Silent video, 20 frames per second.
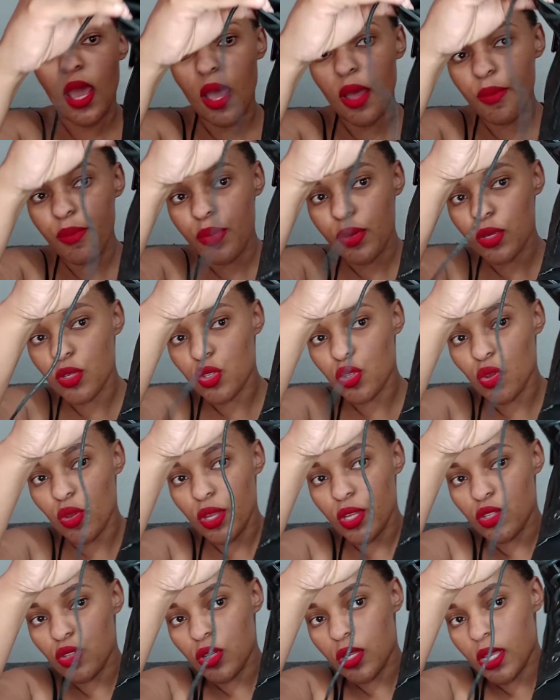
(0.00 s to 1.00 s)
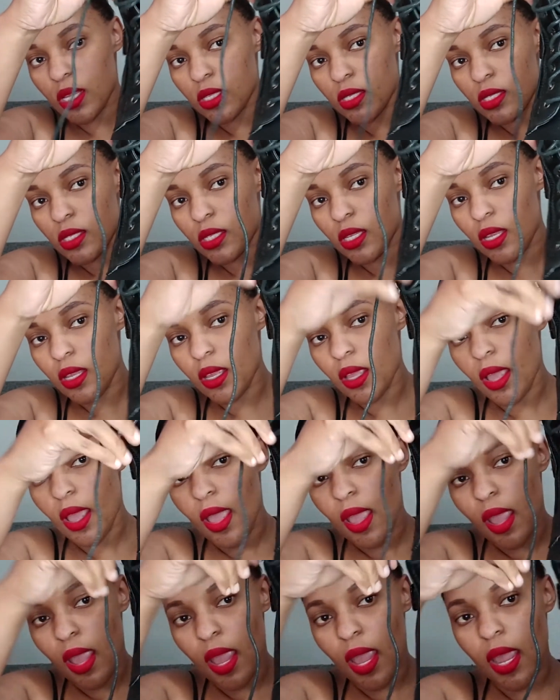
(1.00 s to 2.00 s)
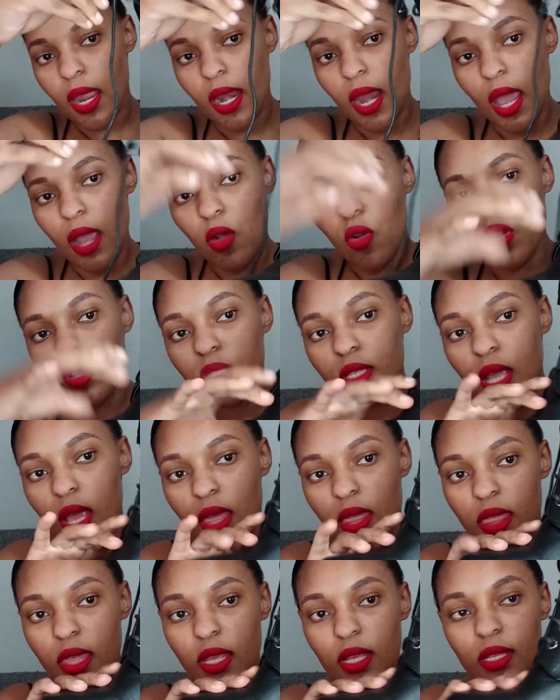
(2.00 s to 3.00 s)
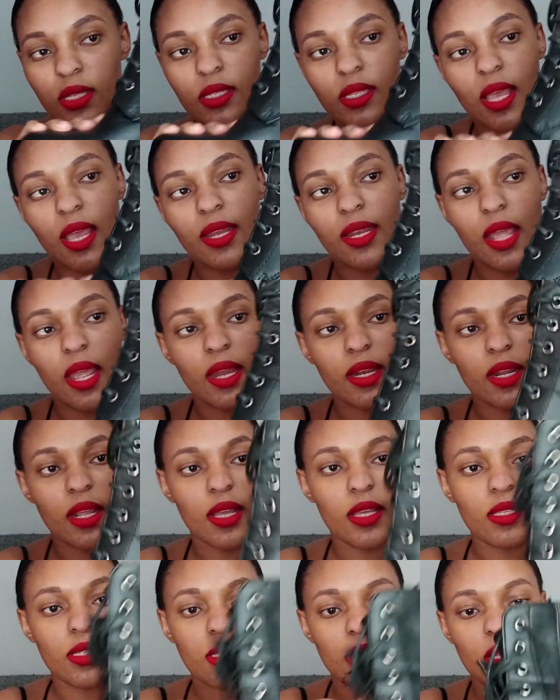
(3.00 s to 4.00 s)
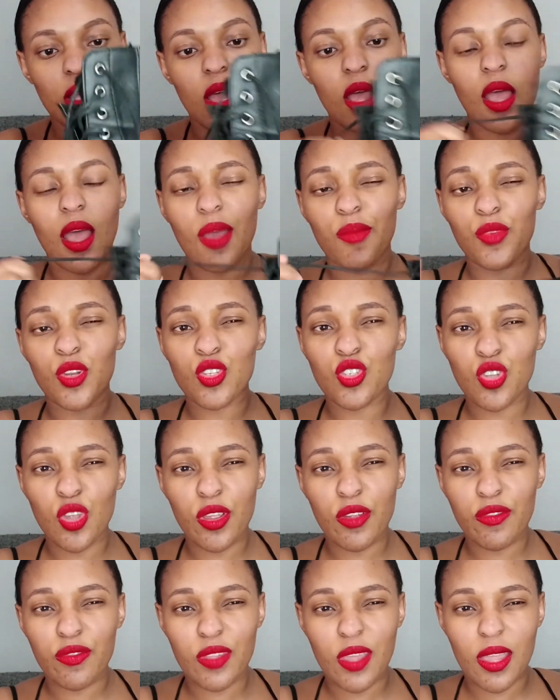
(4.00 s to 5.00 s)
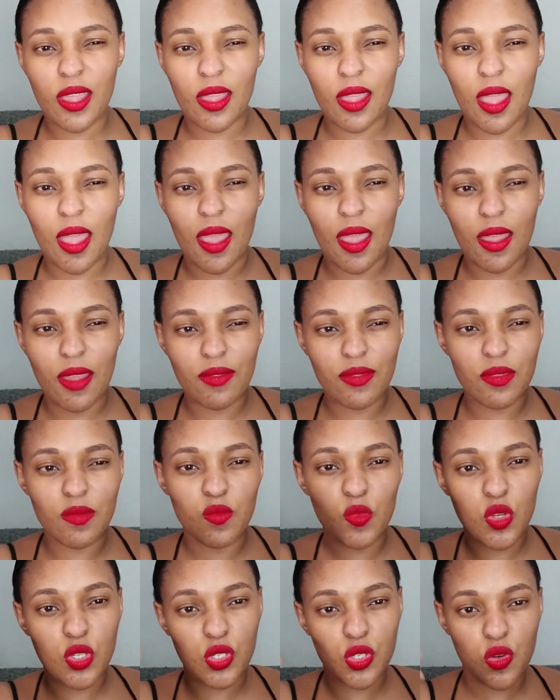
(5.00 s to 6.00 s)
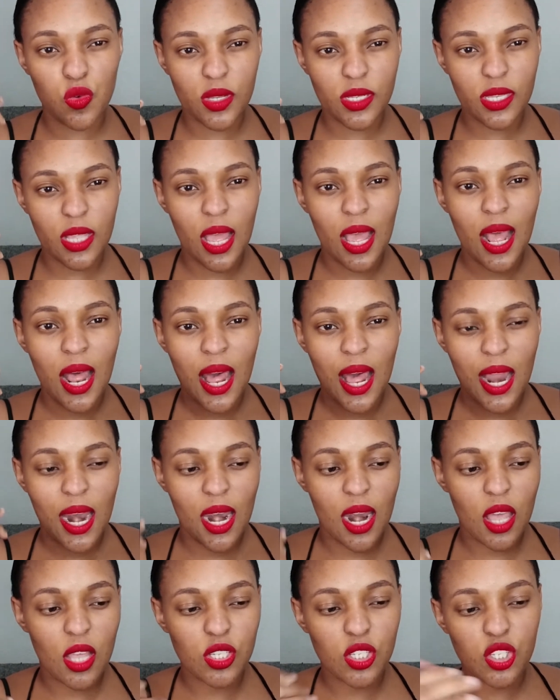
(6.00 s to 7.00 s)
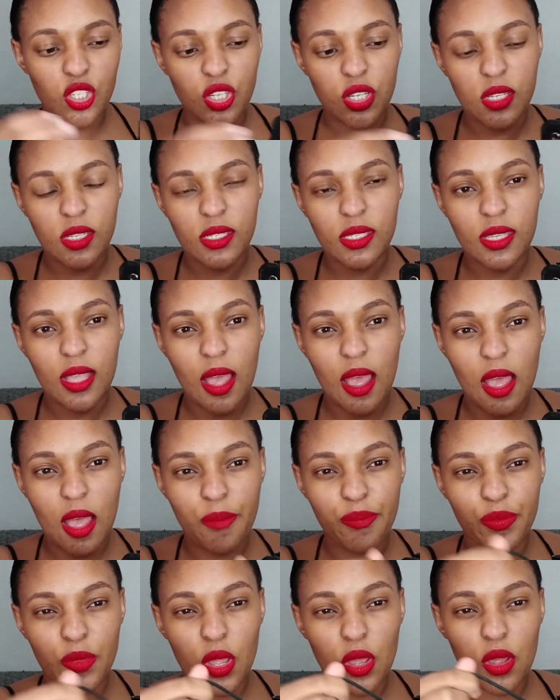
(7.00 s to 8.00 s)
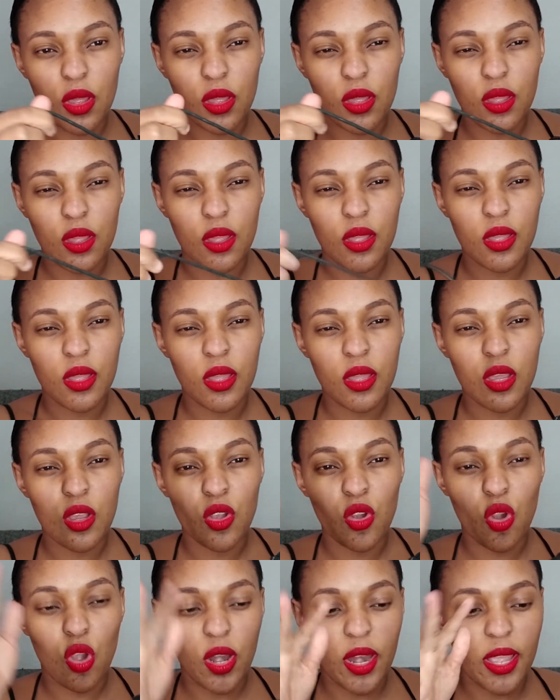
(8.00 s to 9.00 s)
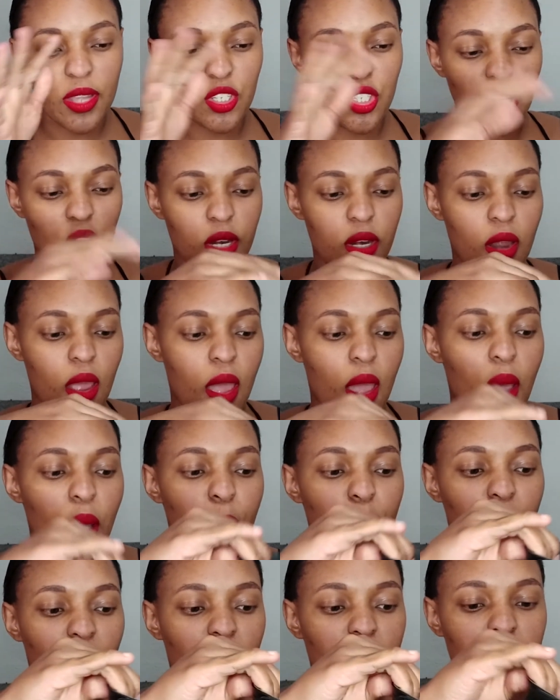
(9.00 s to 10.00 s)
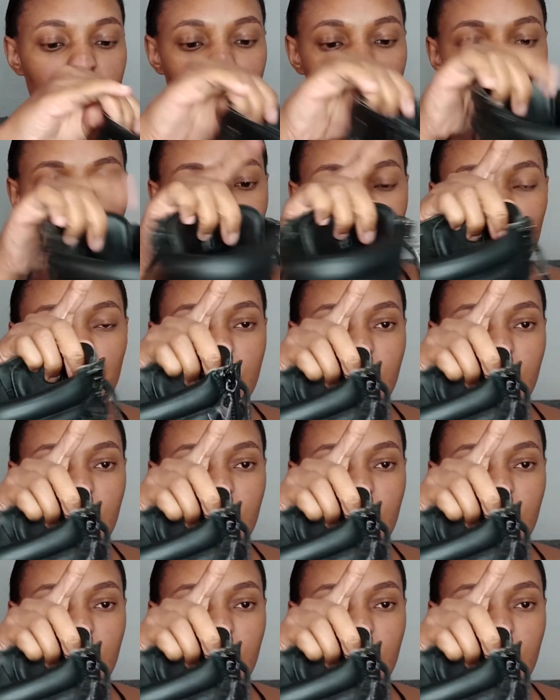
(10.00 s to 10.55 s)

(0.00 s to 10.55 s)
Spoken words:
up. So as you can see, and I got these at Edgars. I'm not sure if they have them because it was last year's collection, but yeah, you